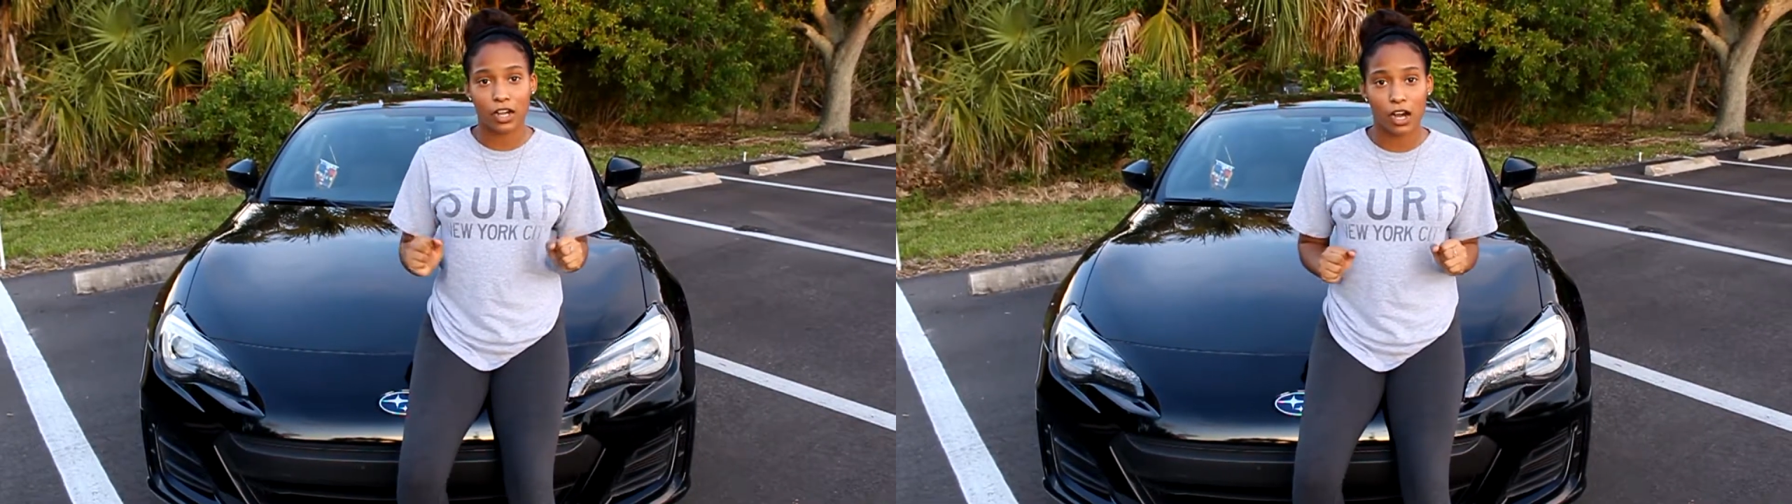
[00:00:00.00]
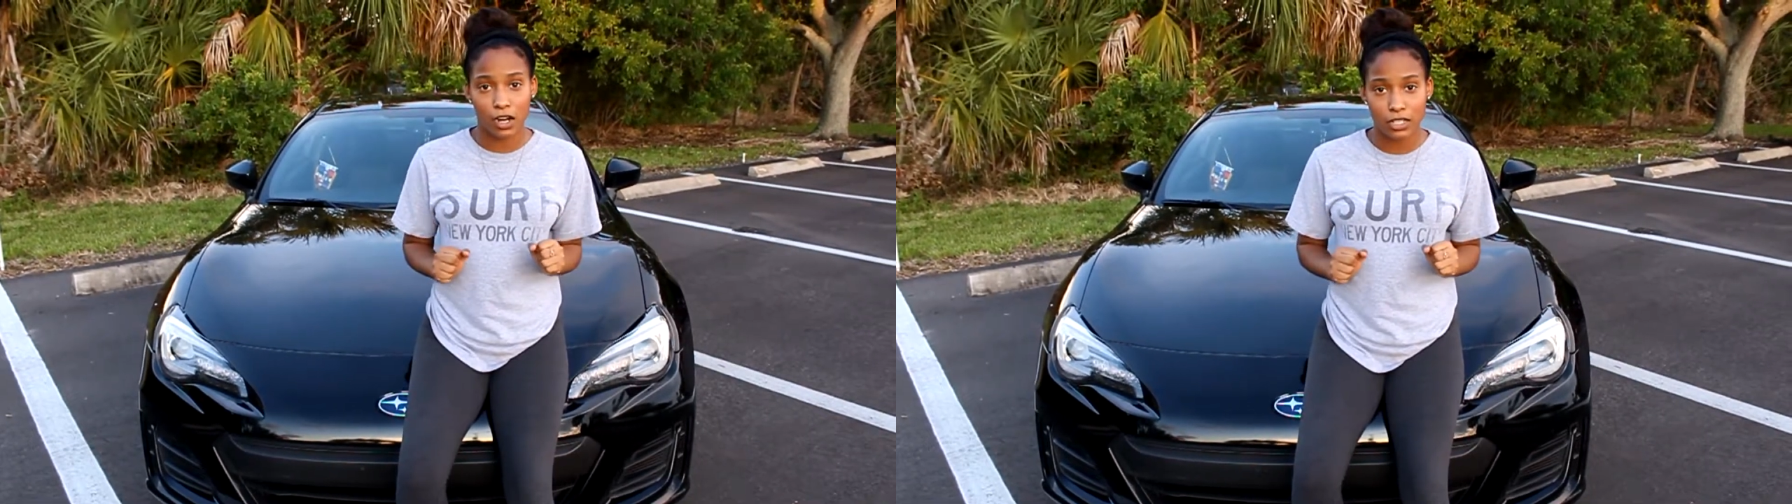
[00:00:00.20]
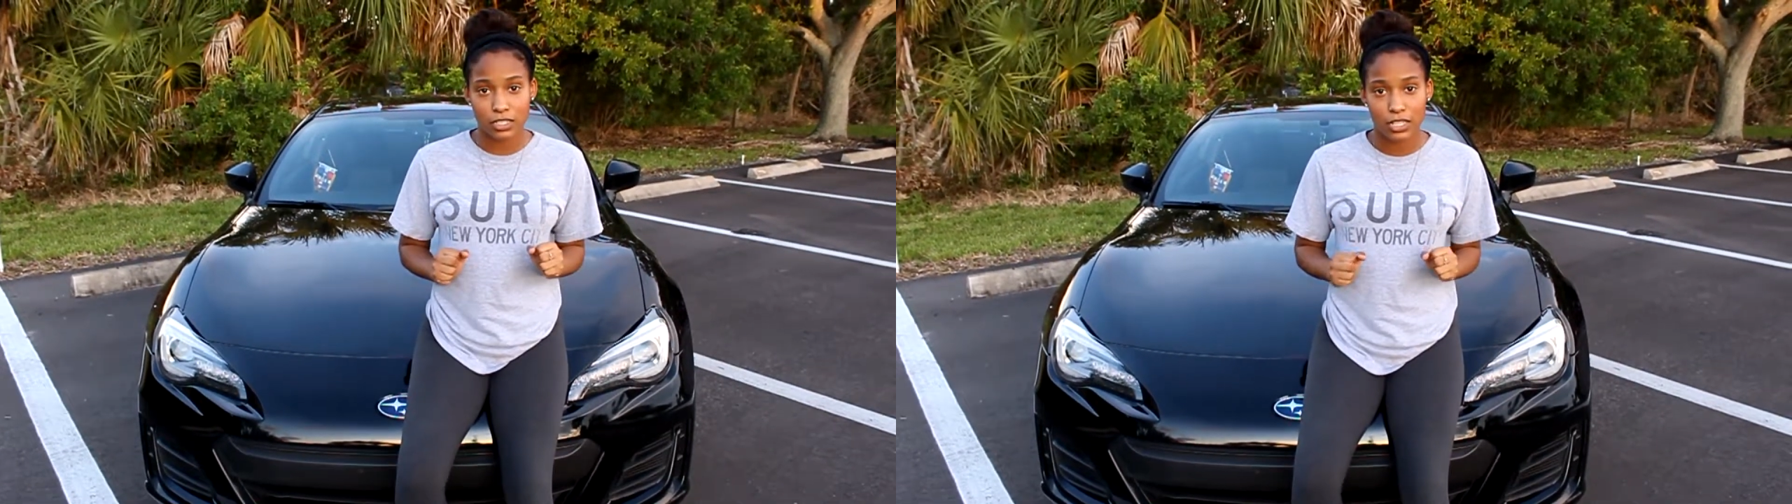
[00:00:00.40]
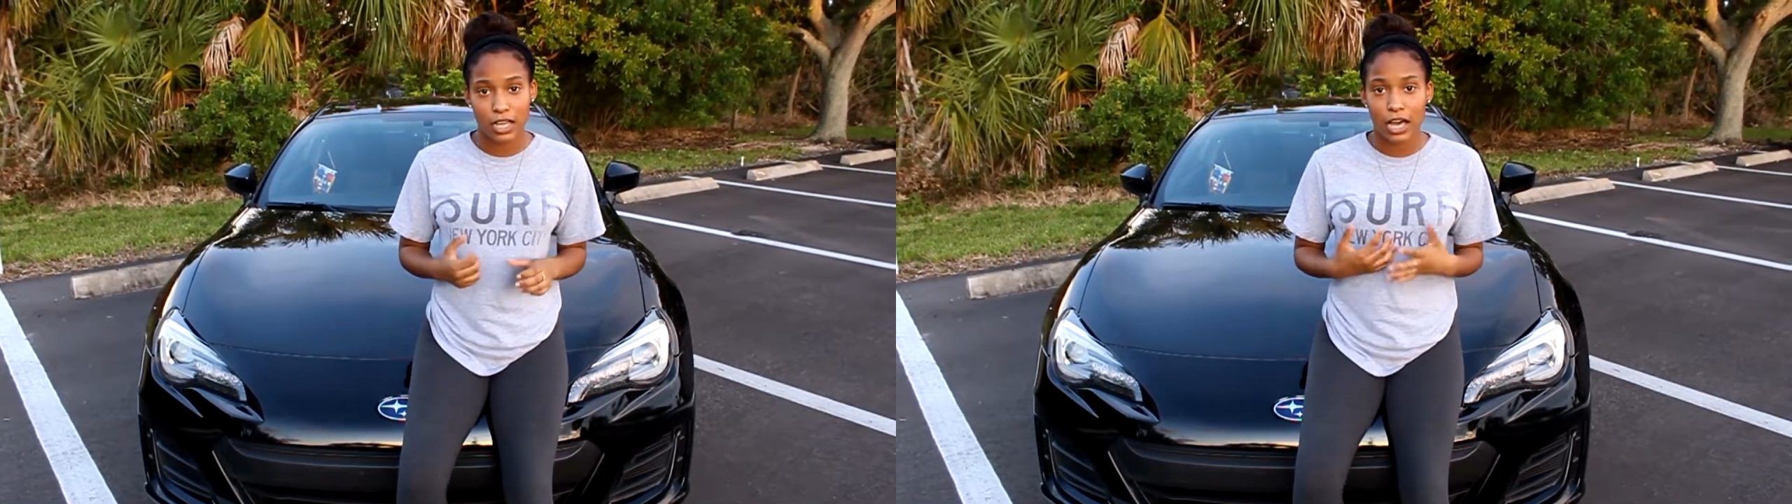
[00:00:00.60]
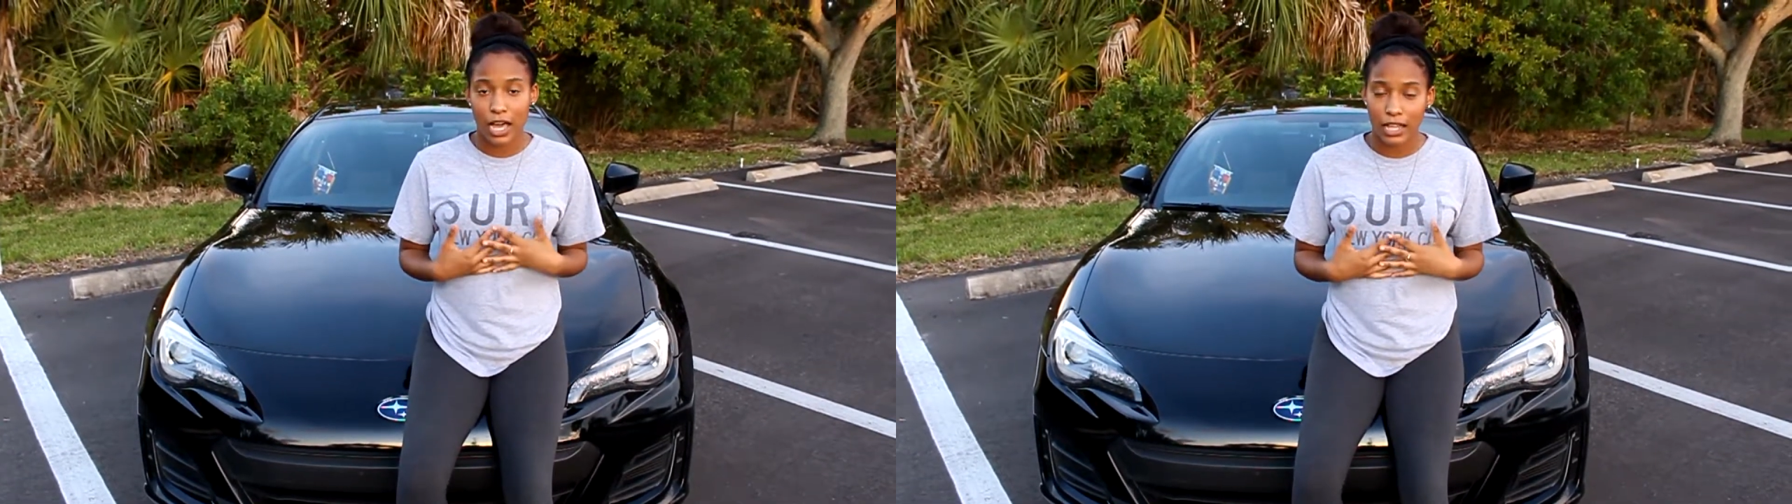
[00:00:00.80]
cars,
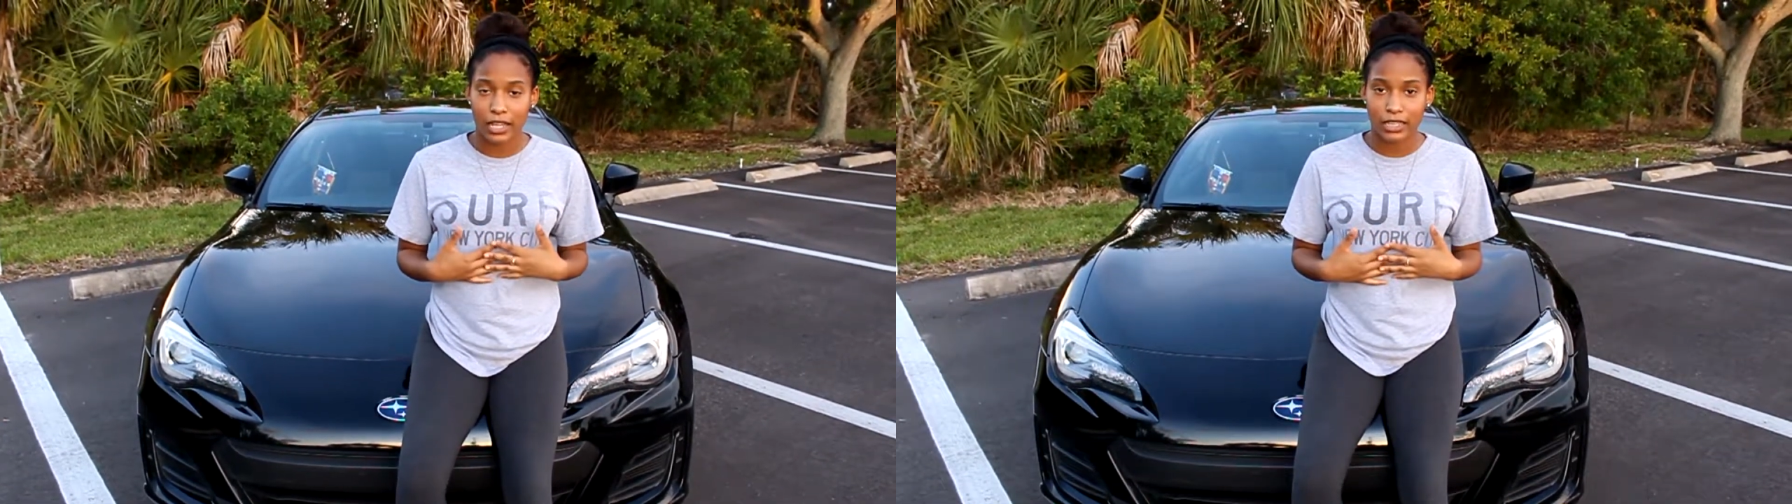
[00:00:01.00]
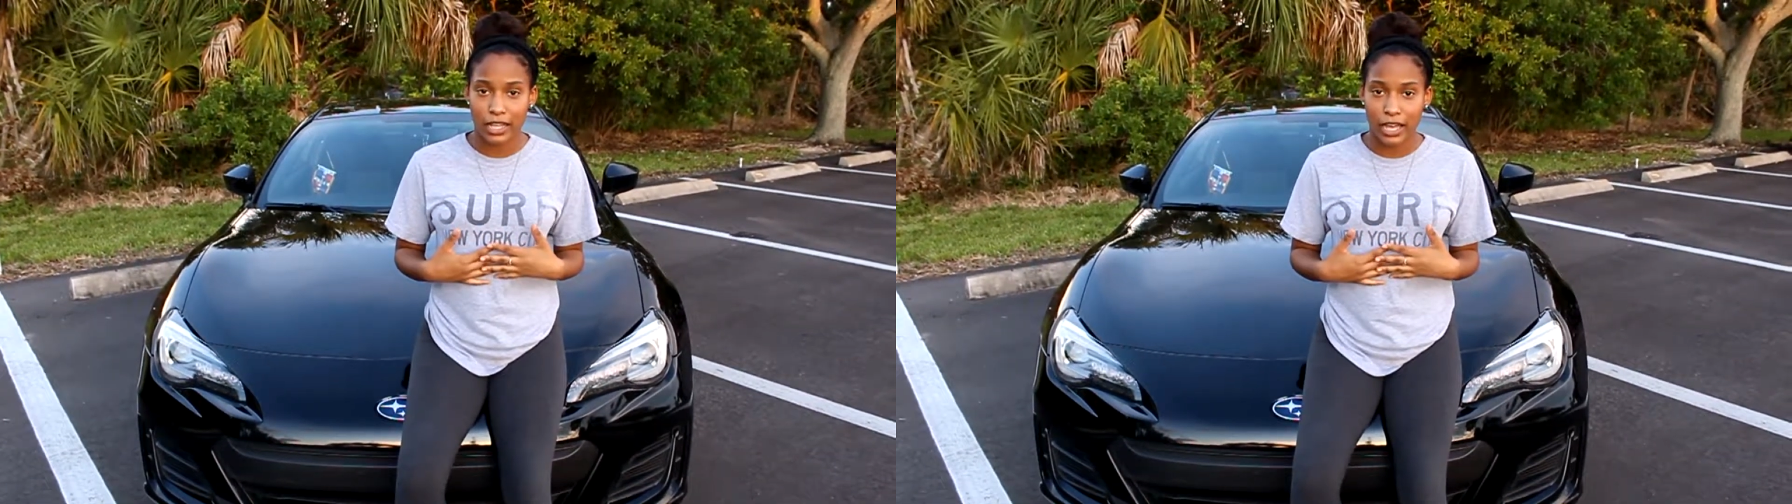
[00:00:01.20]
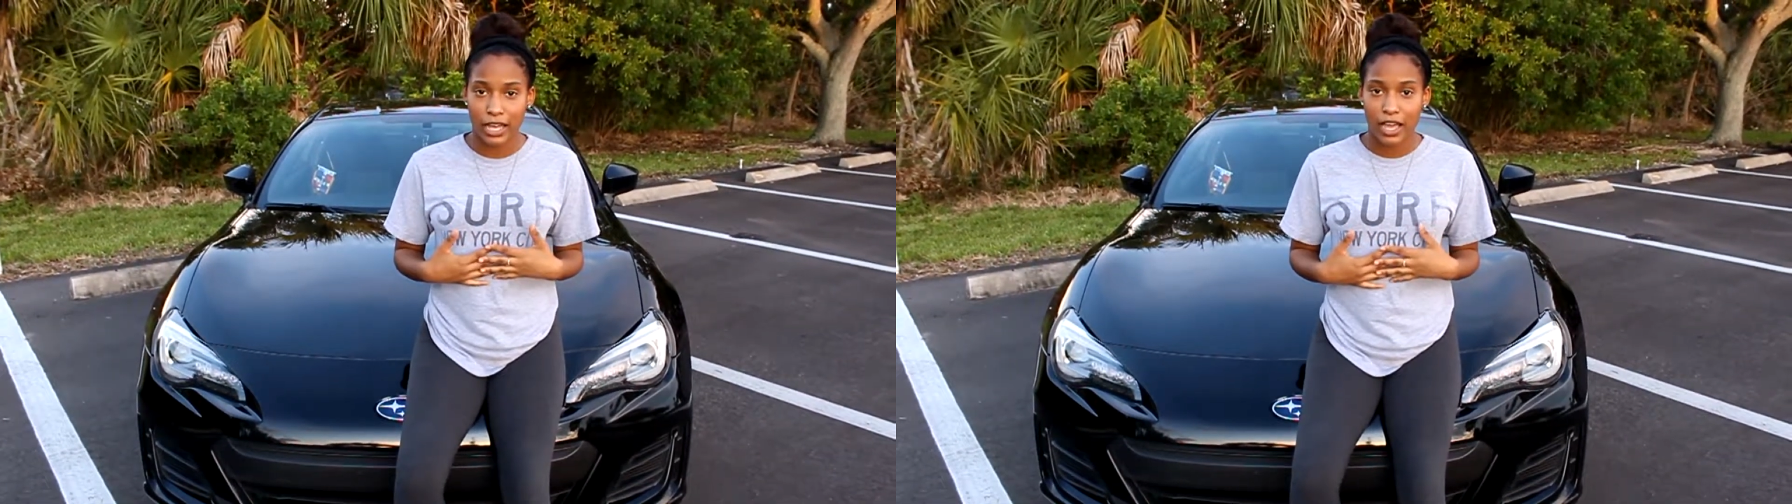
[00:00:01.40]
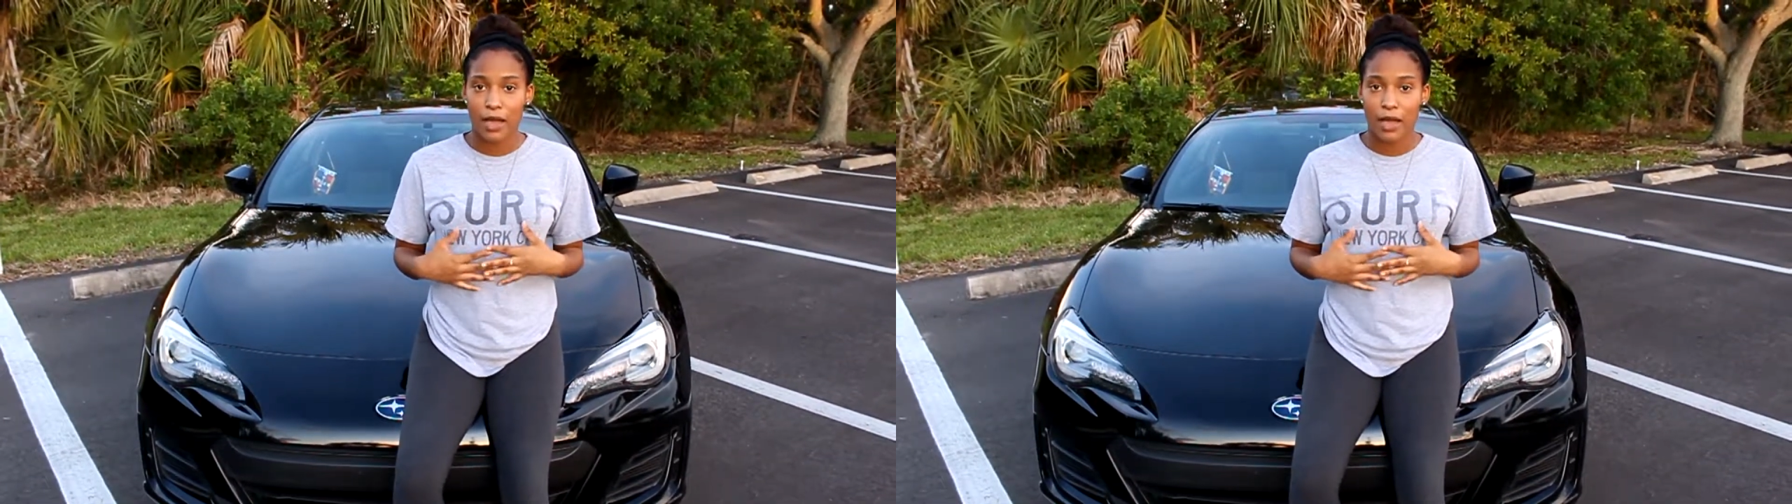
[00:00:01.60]
I like that.